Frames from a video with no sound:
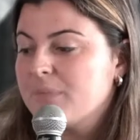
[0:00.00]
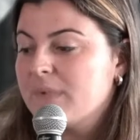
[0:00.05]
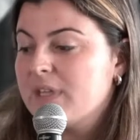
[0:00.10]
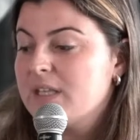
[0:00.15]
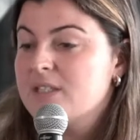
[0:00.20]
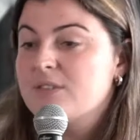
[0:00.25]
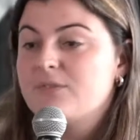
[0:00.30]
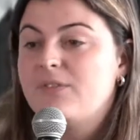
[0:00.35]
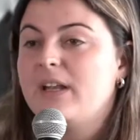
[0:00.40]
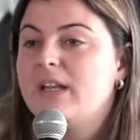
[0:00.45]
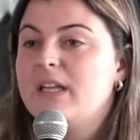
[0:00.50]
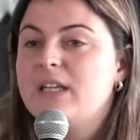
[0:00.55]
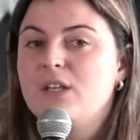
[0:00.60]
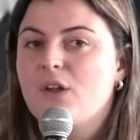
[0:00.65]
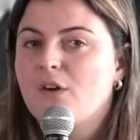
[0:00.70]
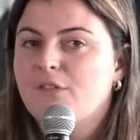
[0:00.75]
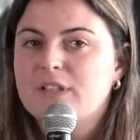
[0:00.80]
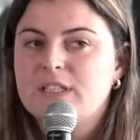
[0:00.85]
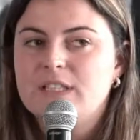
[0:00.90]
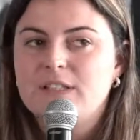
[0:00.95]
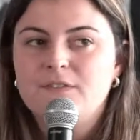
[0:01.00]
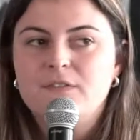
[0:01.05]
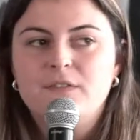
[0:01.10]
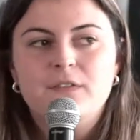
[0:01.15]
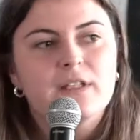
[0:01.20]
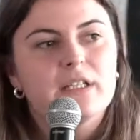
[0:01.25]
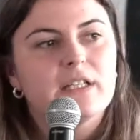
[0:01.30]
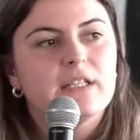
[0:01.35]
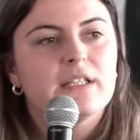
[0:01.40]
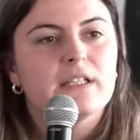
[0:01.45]
It's very
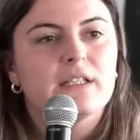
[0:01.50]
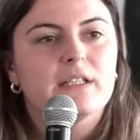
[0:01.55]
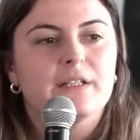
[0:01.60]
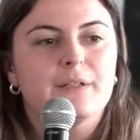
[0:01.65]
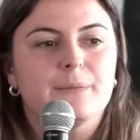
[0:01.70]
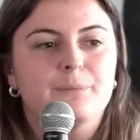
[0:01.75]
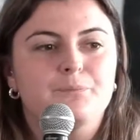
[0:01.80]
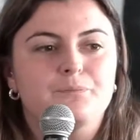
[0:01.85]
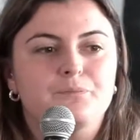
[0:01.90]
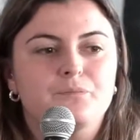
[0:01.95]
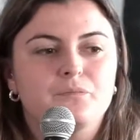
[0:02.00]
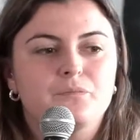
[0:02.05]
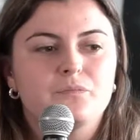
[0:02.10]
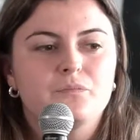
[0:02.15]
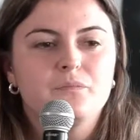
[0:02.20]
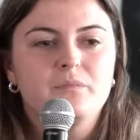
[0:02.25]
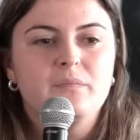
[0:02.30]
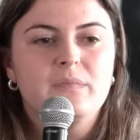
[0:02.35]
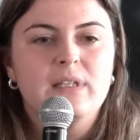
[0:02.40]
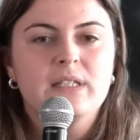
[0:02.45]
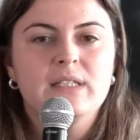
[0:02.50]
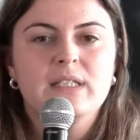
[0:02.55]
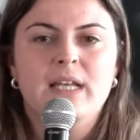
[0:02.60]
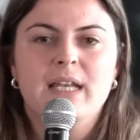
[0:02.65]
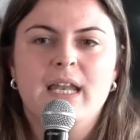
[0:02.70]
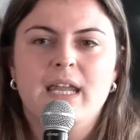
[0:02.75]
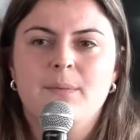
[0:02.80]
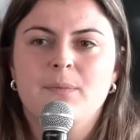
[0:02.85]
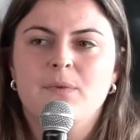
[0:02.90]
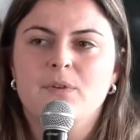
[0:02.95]
innovative. It
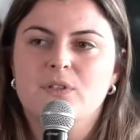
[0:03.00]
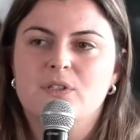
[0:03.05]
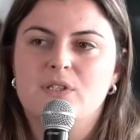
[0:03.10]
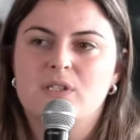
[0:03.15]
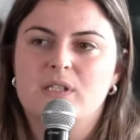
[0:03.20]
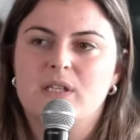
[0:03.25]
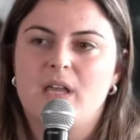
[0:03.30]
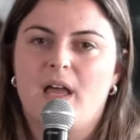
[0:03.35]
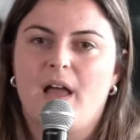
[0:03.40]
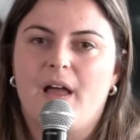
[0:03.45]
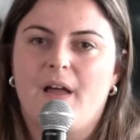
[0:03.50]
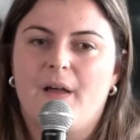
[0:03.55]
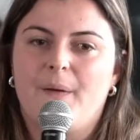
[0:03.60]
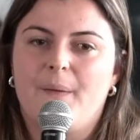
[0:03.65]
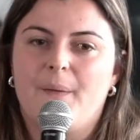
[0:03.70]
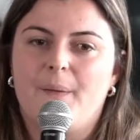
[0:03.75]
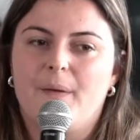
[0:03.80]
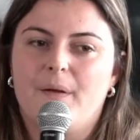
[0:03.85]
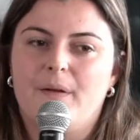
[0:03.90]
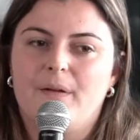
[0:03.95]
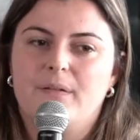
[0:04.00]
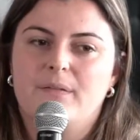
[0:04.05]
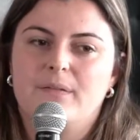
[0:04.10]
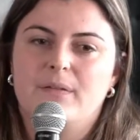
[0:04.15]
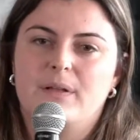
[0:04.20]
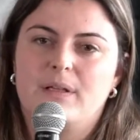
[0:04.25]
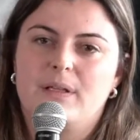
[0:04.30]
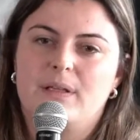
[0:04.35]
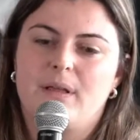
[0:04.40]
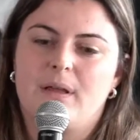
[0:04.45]
enables
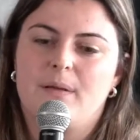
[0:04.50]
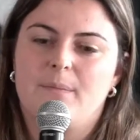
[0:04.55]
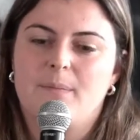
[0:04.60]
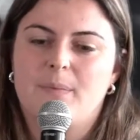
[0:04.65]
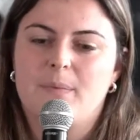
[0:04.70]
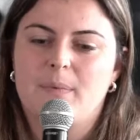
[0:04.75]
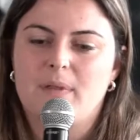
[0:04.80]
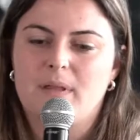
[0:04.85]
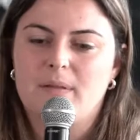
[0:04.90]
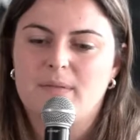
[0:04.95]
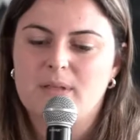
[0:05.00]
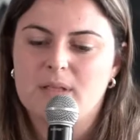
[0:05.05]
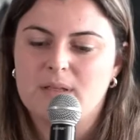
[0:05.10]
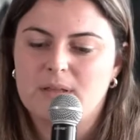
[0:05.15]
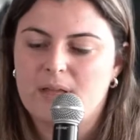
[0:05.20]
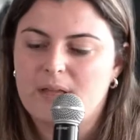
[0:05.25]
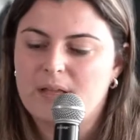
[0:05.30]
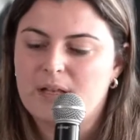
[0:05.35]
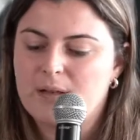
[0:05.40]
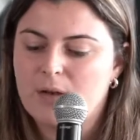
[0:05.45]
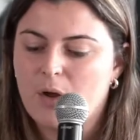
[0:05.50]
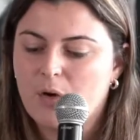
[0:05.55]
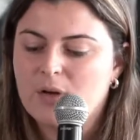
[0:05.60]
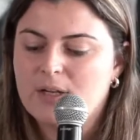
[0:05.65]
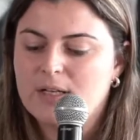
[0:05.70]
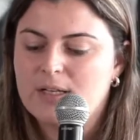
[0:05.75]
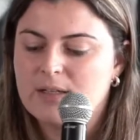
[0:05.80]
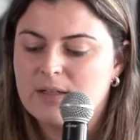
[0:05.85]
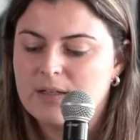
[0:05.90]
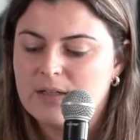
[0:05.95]
the
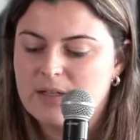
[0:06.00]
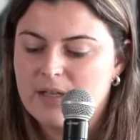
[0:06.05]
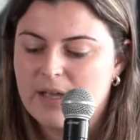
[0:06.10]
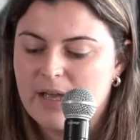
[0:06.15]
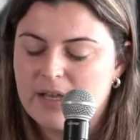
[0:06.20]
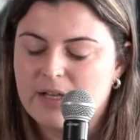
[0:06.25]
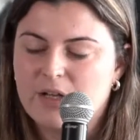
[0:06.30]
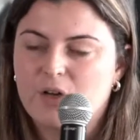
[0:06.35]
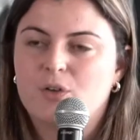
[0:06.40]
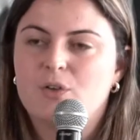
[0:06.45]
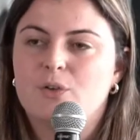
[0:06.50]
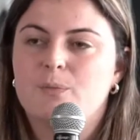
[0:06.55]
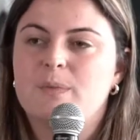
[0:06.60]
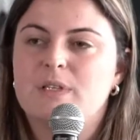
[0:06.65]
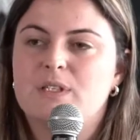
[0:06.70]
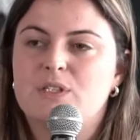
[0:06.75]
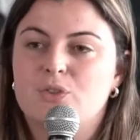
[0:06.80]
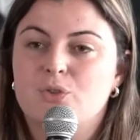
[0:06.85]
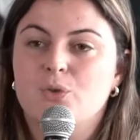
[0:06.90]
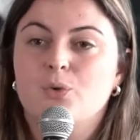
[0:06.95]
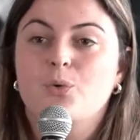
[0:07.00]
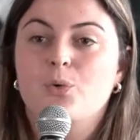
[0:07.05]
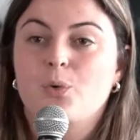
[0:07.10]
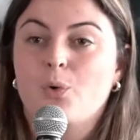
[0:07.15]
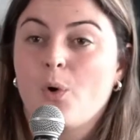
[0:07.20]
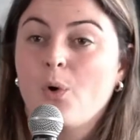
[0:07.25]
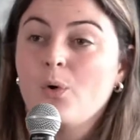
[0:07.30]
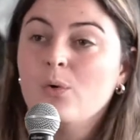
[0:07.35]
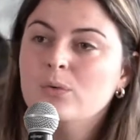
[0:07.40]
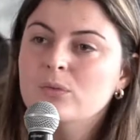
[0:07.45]
local economies to
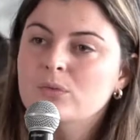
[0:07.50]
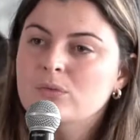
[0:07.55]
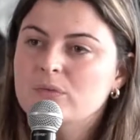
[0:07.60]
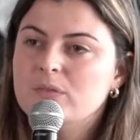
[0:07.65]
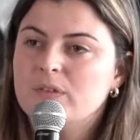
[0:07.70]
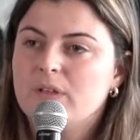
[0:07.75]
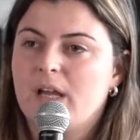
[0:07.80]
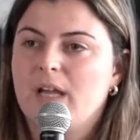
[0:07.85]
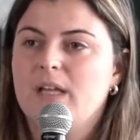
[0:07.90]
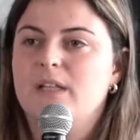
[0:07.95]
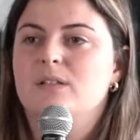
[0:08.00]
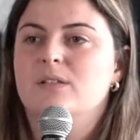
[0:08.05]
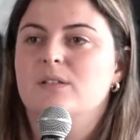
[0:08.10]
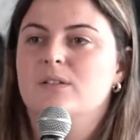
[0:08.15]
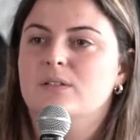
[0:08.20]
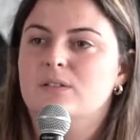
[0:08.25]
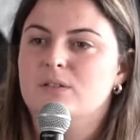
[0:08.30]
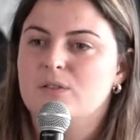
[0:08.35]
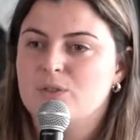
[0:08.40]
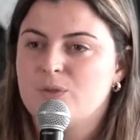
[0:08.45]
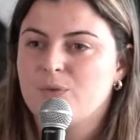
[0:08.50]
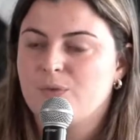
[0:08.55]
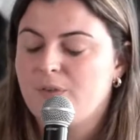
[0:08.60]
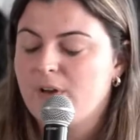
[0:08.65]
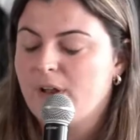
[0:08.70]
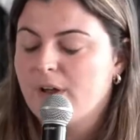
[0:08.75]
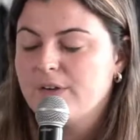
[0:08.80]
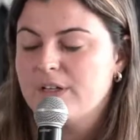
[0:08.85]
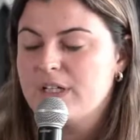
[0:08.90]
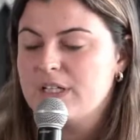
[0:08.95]
grow and to
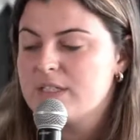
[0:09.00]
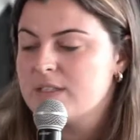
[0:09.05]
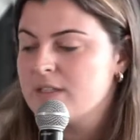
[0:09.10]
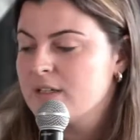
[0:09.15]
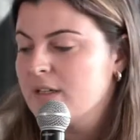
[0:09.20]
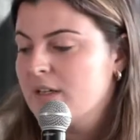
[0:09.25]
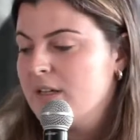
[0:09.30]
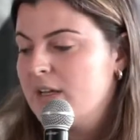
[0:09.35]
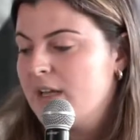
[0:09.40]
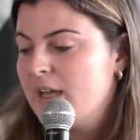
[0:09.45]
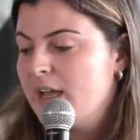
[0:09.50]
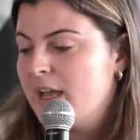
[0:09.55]
flourish.